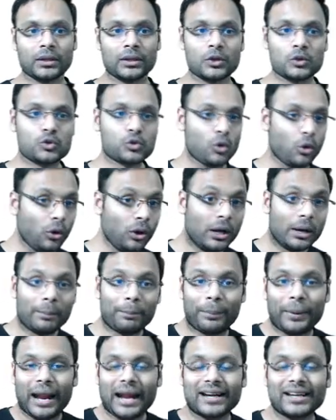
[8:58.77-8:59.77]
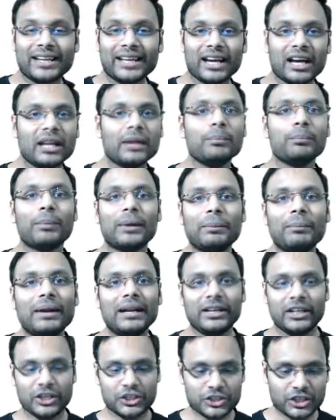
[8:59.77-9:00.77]
So practical
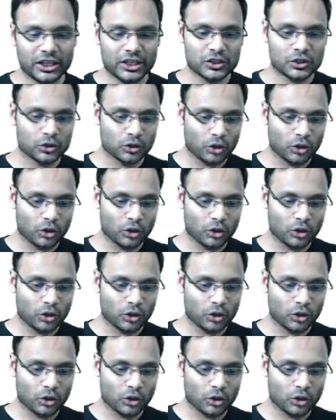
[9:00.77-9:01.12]
implementation is